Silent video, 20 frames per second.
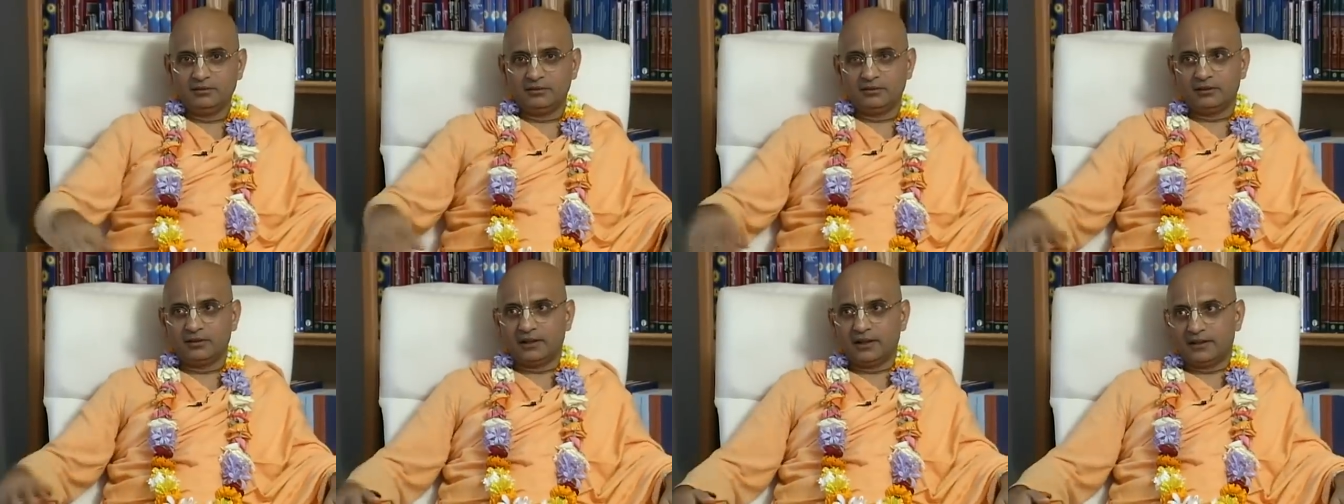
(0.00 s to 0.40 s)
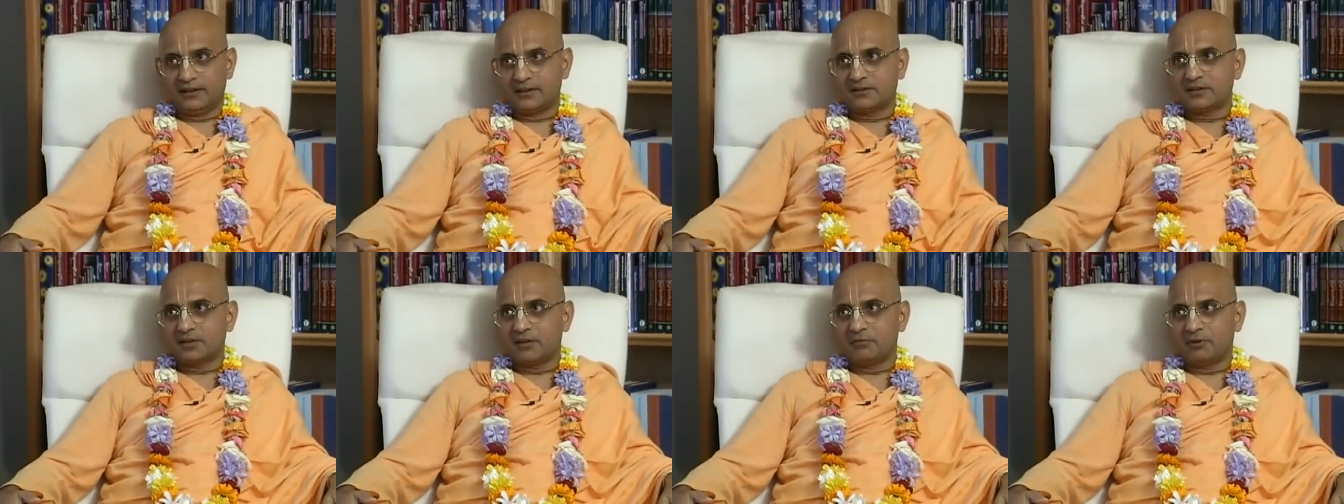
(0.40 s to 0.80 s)
that
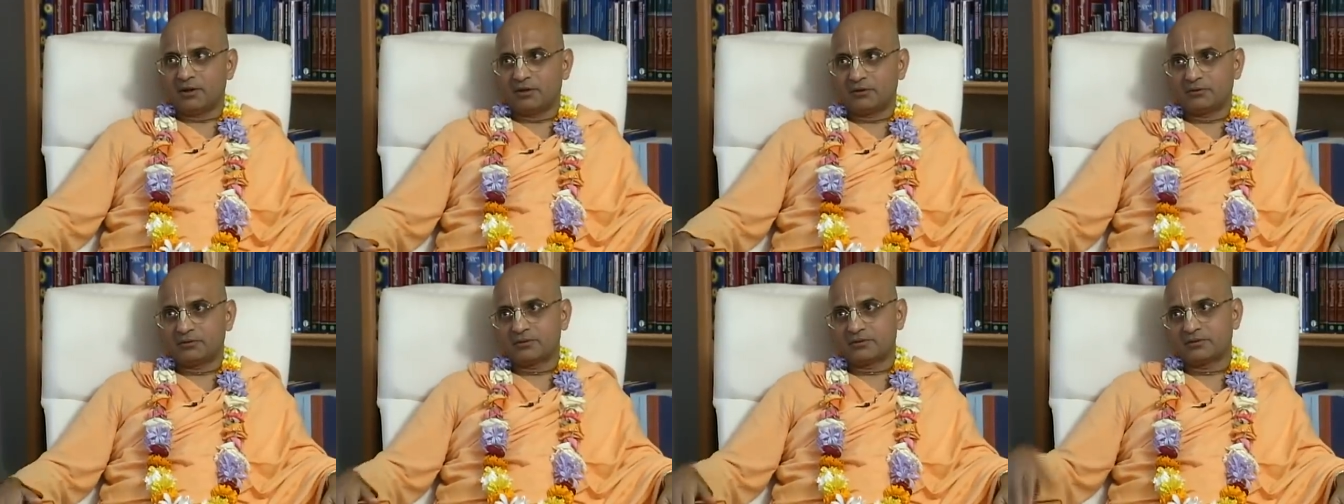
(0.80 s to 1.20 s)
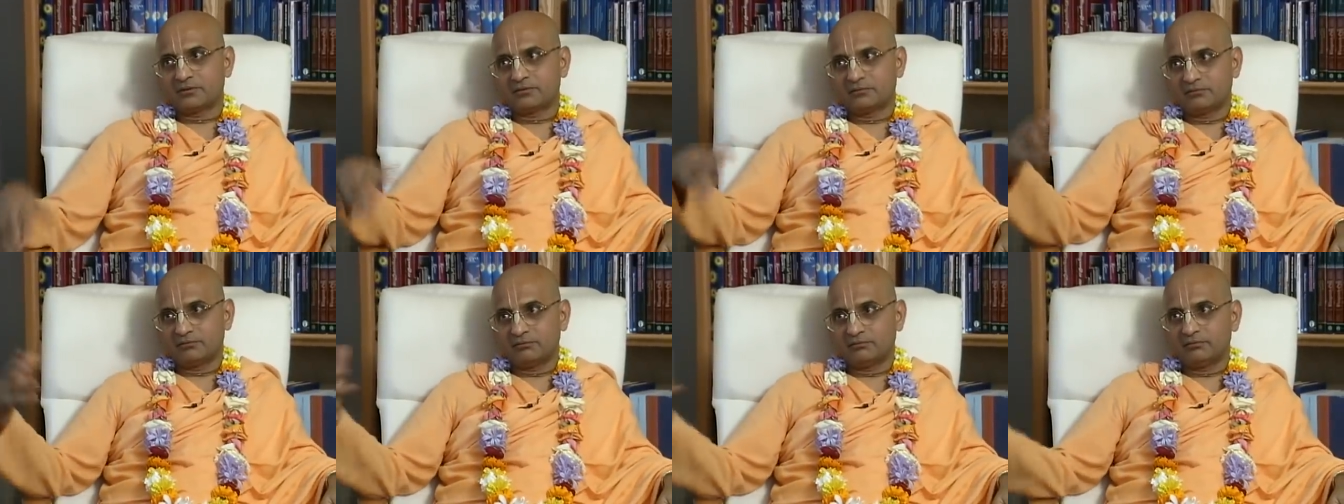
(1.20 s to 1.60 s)
about
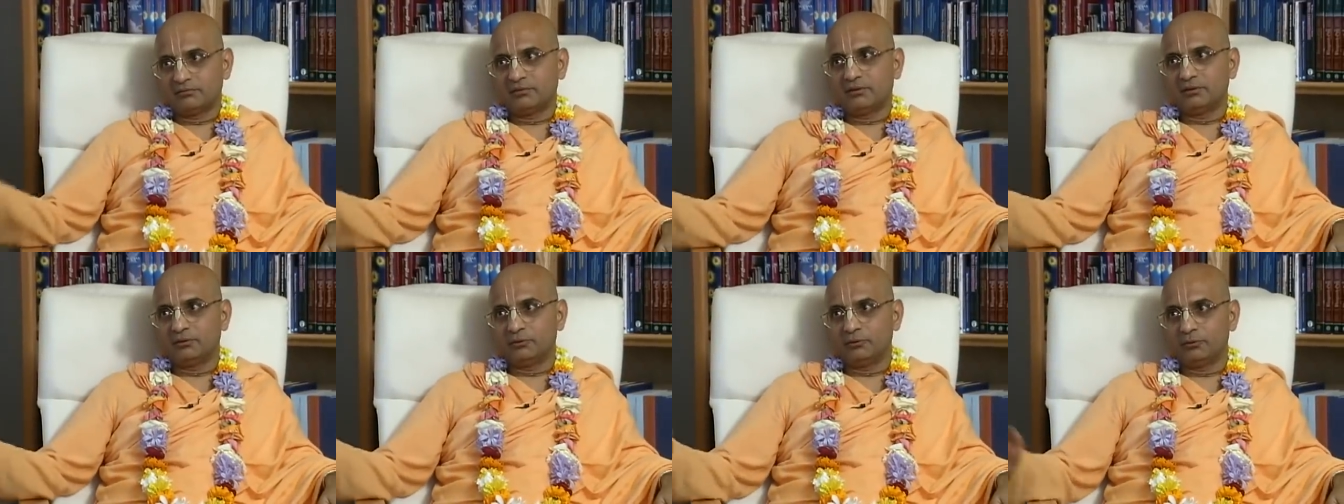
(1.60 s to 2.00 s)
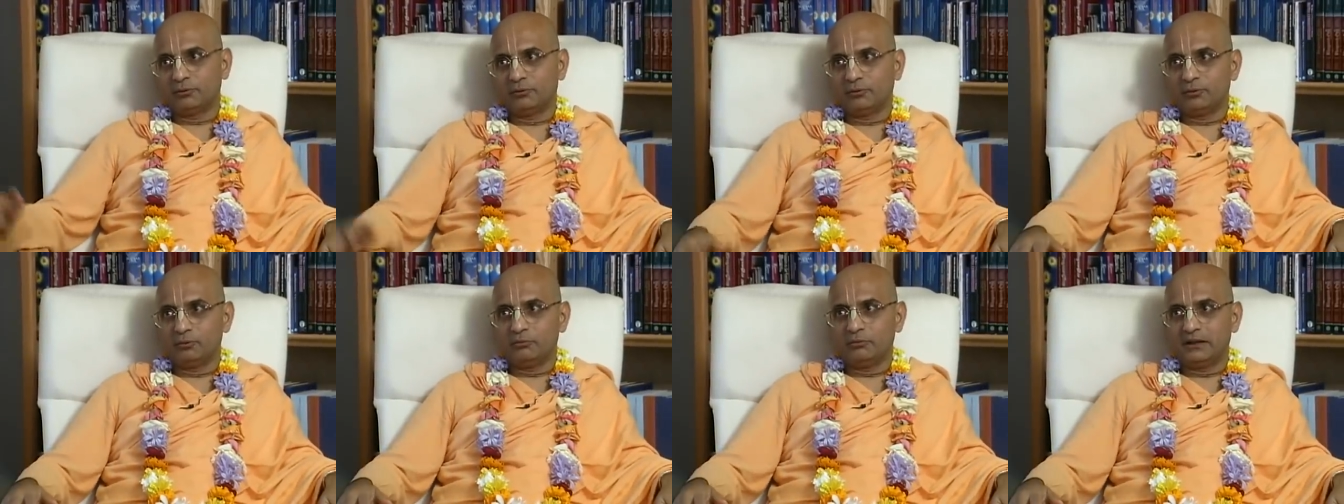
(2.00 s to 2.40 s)
the
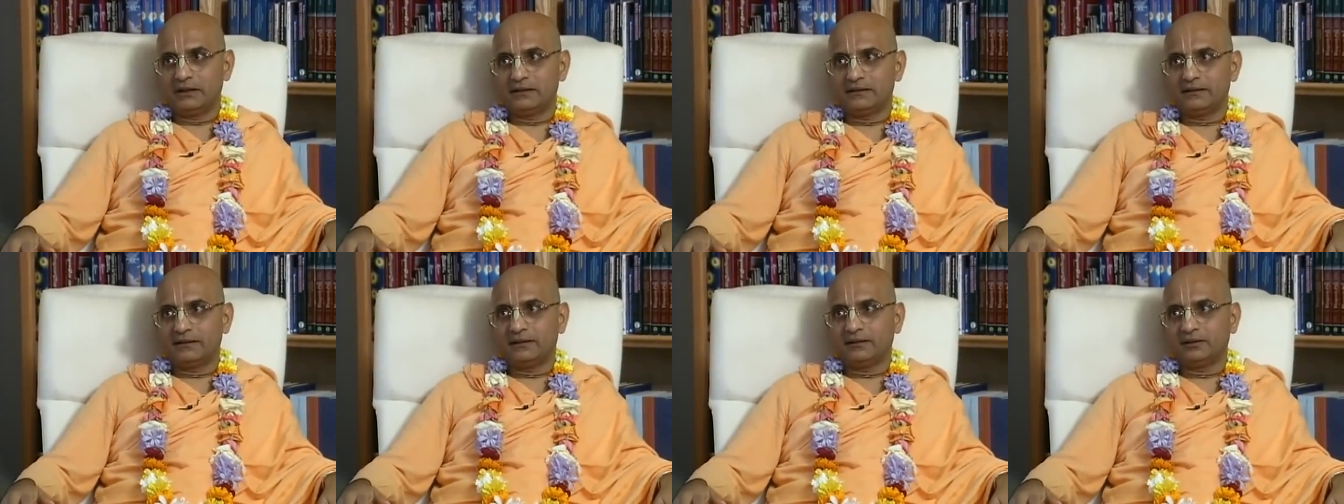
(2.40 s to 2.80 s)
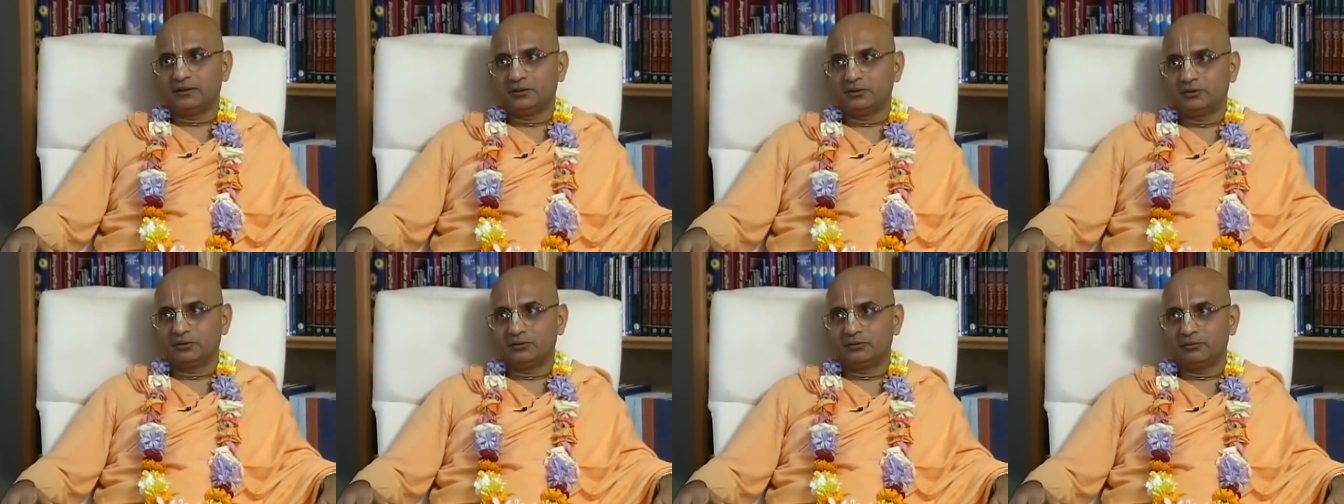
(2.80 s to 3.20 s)
Gurukul building
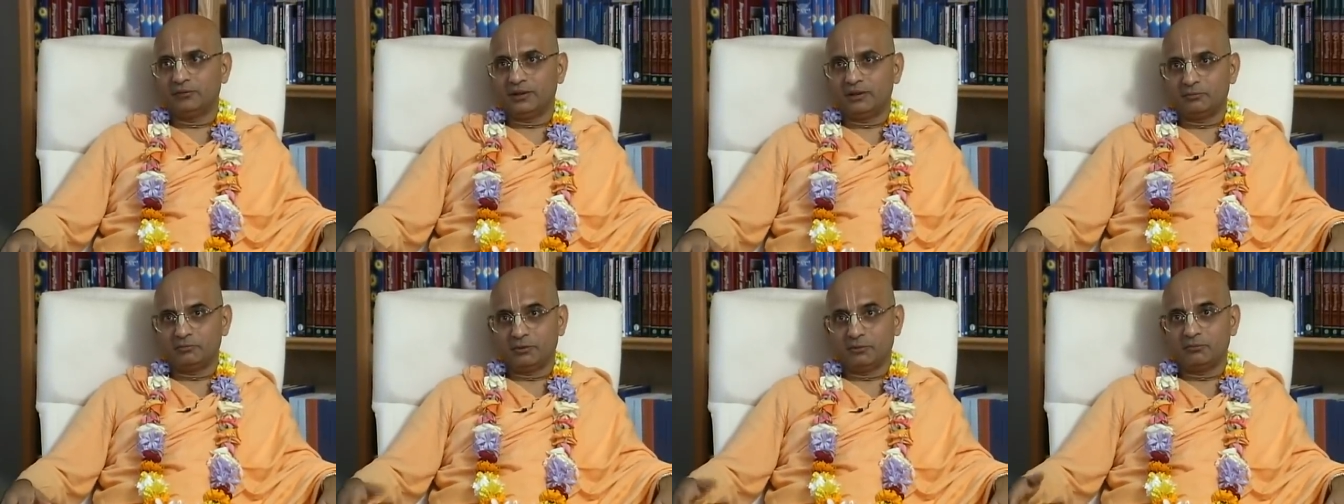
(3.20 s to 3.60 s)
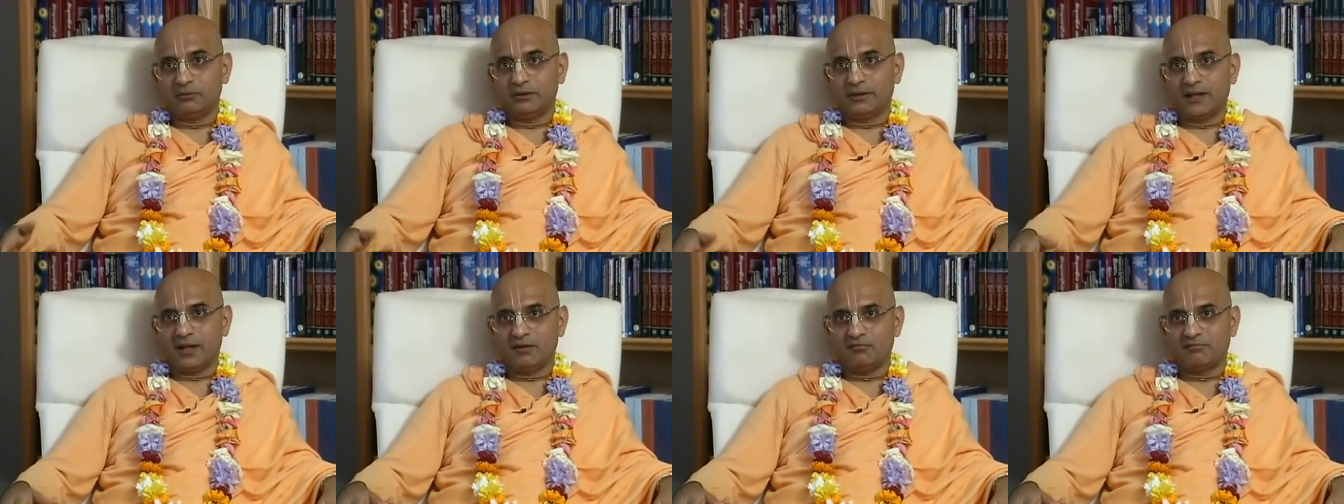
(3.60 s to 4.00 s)
when the people
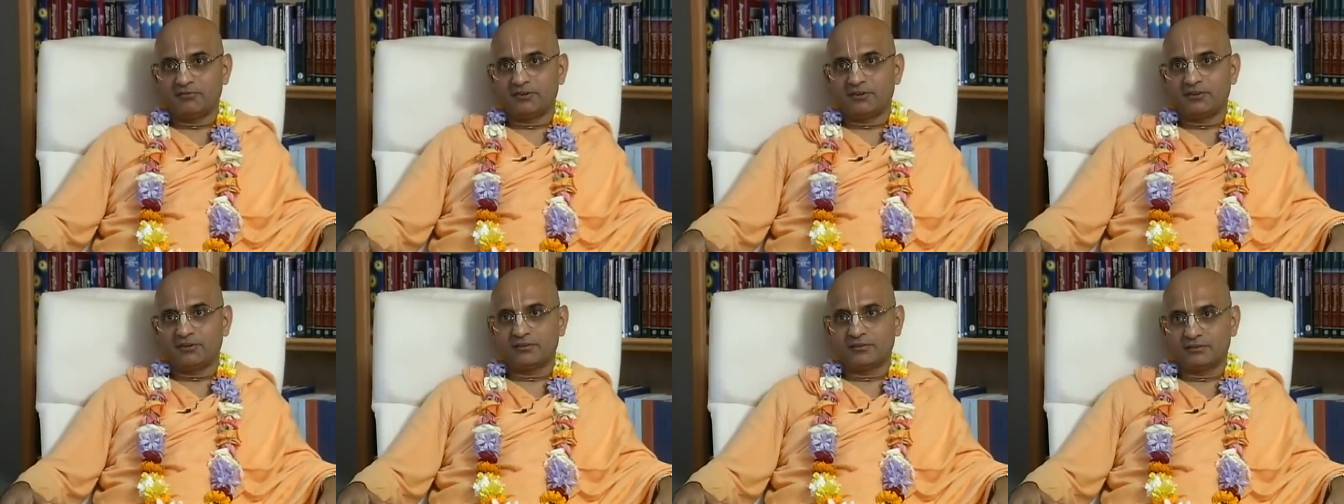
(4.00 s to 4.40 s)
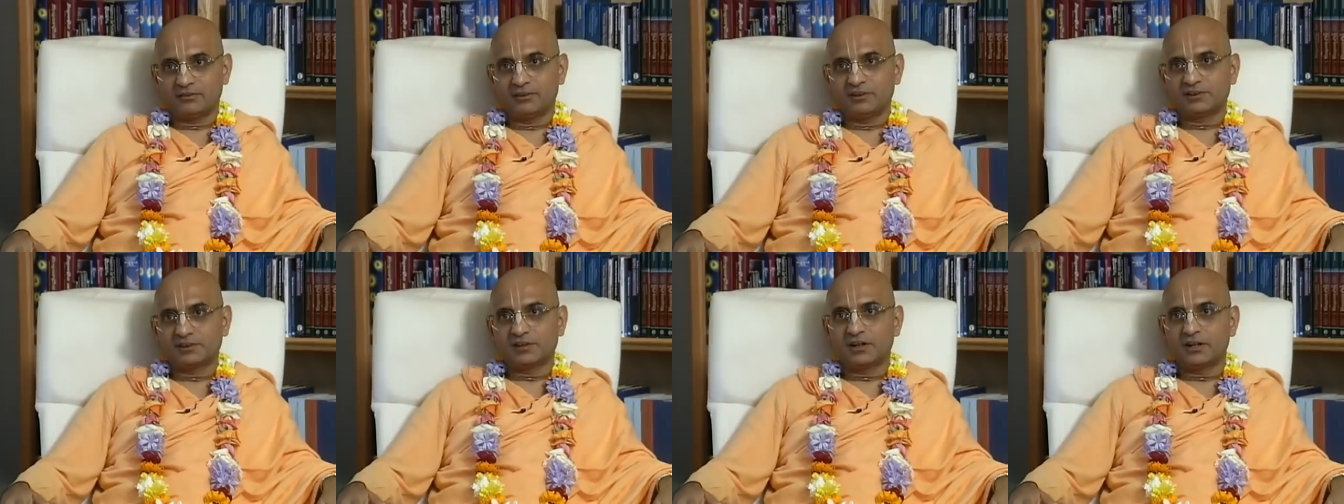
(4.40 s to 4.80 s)
came for
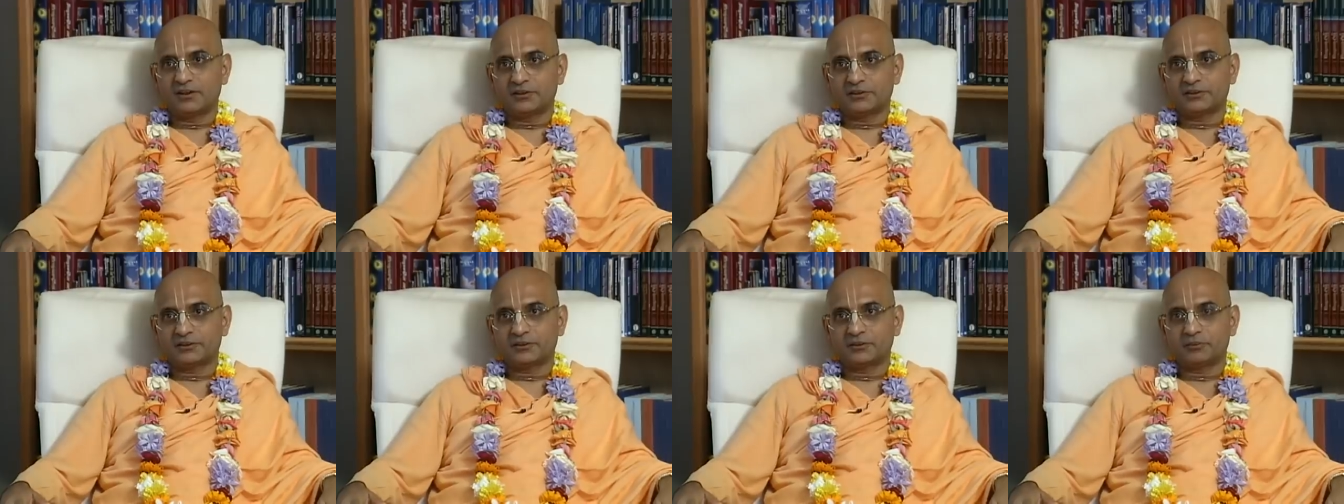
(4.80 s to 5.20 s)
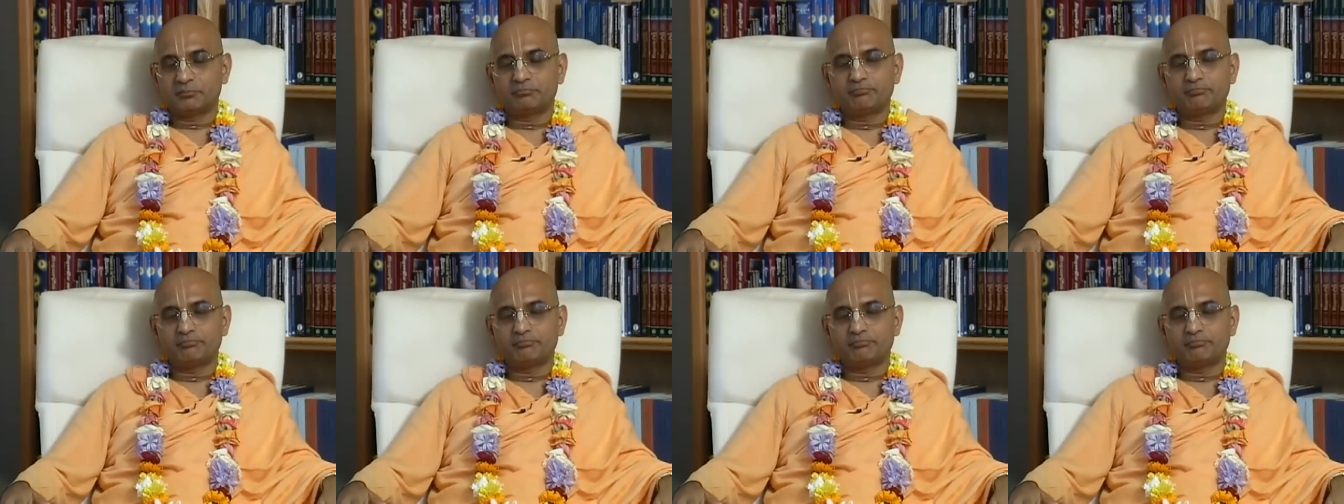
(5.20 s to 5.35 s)
his darshan.